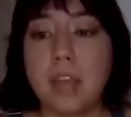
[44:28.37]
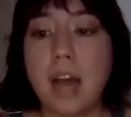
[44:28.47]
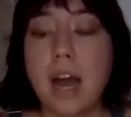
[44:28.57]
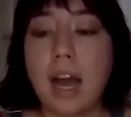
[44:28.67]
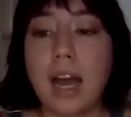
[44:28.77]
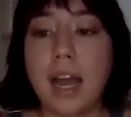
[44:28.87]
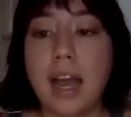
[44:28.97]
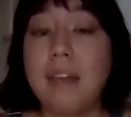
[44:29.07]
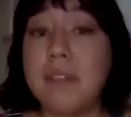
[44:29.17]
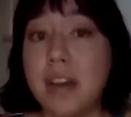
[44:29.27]
I
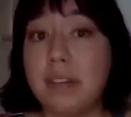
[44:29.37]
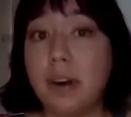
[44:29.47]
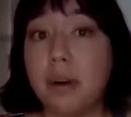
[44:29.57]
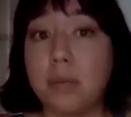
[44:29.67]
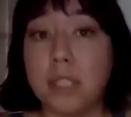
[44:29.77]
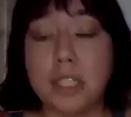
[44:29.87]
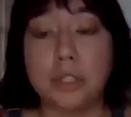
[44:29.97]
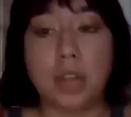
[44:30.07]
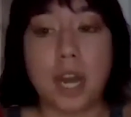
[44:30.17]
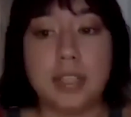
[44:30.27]
have never really
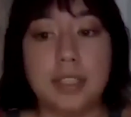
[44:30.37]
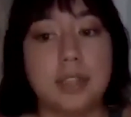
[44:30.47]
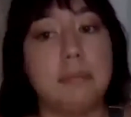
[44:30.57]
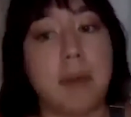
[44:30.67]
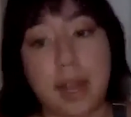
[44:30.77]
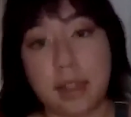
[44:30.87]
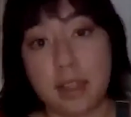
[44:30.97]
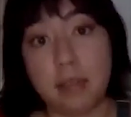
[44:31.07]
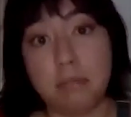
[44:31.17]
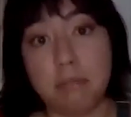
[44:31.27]
tried to combine
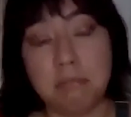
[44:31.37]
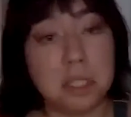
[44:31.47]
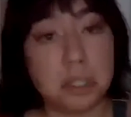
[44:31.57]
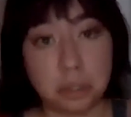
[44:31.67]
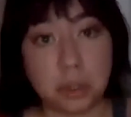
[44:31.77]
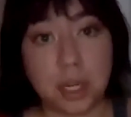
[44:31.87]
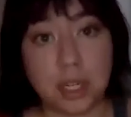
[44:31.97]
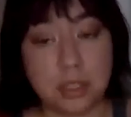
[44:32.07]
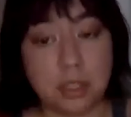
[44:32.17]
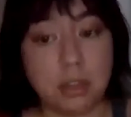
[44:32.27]
them, is the short
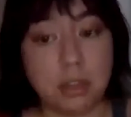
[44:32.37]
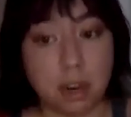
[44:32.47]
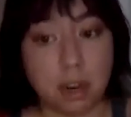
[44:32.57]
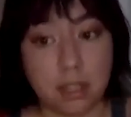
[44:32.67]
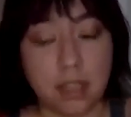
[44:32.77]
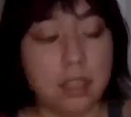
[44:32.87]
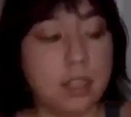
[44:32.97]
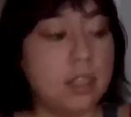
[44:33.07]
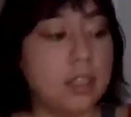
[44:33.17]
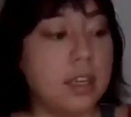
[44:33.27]
answer, Carly.
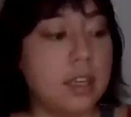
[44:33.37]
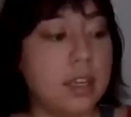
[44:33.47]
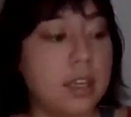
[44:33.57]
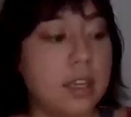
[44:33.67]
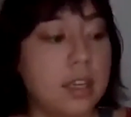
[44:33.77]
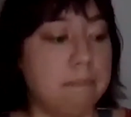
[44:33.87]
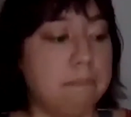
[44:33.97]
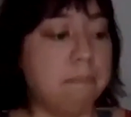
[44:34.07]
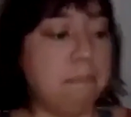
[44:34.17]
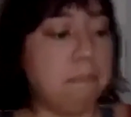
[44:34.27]

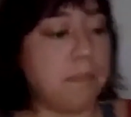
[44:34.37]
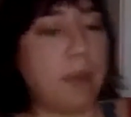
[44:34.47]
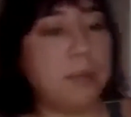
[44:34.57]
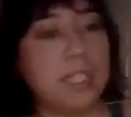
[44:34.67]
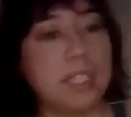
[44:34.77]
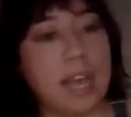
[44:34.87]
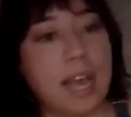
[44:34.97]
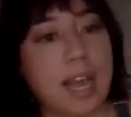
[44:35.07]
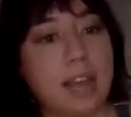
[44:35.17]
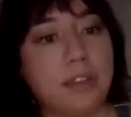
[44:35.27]
I would
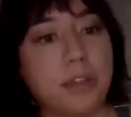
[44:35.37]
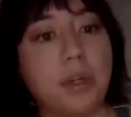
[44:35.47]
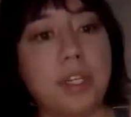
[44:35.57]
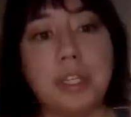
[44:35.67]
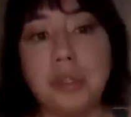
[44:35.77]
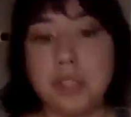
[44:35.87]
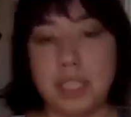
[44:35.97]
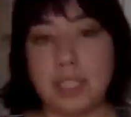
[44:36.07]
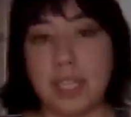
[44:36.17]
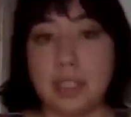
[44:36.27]
say if you're going to use
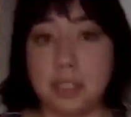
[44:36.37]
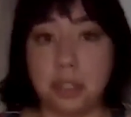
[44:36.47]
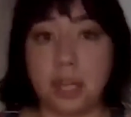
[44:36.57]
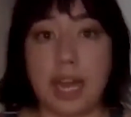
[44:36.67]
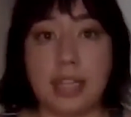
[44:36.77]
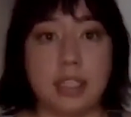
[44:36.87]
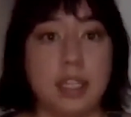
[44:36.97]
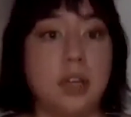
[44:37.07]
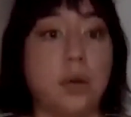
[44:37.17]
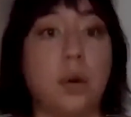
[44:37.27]
things like citric
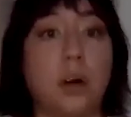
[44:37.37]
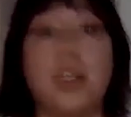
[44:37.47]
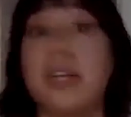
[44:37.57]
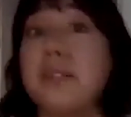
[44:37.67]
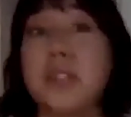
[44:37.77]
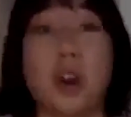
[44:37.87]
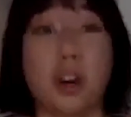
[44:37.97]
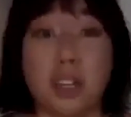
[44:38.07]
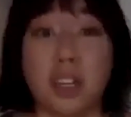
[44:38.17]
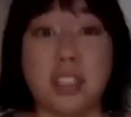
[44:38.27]
acid or cream of
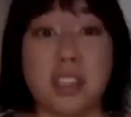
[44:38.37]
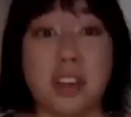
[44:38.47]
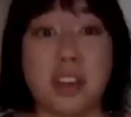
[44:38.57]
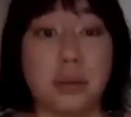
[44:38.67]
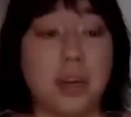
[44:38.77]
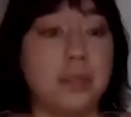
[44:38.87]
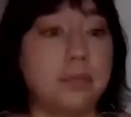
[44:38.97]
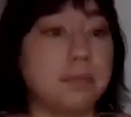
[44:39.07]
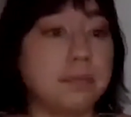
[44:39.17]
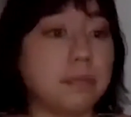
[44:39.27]
tartar is another
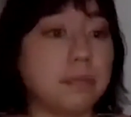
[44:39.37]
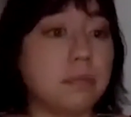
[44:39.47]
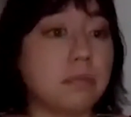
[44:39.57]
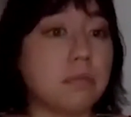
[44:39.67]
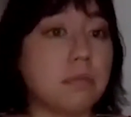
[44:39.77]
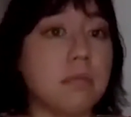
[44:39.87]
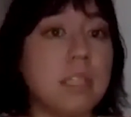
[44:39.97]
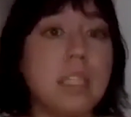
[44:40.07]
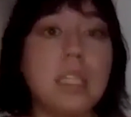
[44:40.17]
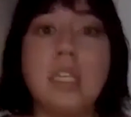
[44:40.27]
one.
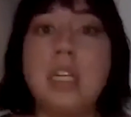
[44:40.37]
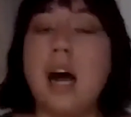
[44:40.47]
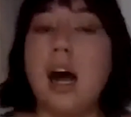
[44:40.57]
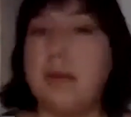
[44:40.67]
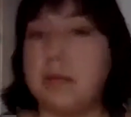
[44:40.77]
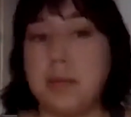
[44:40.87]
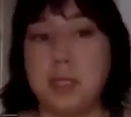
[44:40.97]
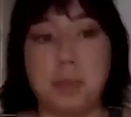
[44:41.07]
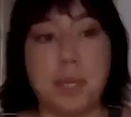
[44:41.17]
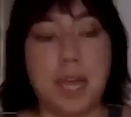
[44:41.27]
Some of
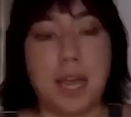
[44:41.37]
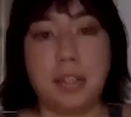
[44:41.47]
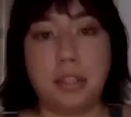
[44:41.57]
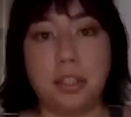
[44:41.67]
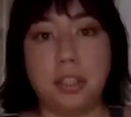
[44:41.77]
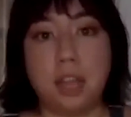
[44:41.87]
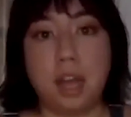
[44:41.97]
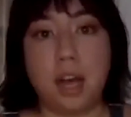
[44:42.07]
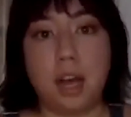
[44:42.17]
these pH